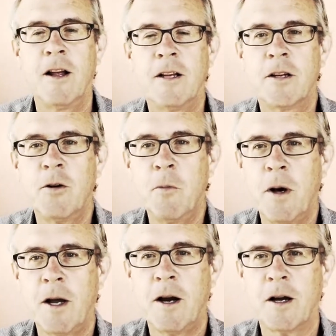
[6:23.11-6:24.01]
And I said, oh
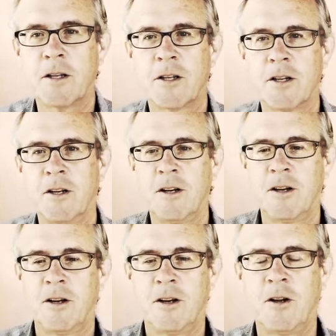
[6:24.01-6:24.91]
my gosh,
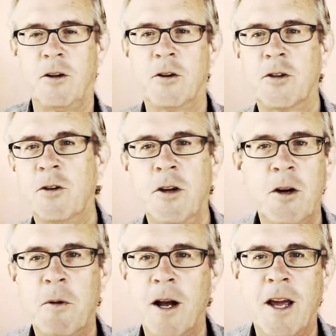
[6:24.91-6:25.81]
you know, you're still
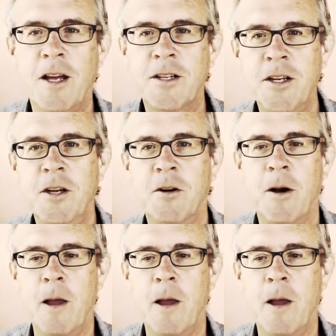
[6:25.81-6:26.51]
here, but I can't see you.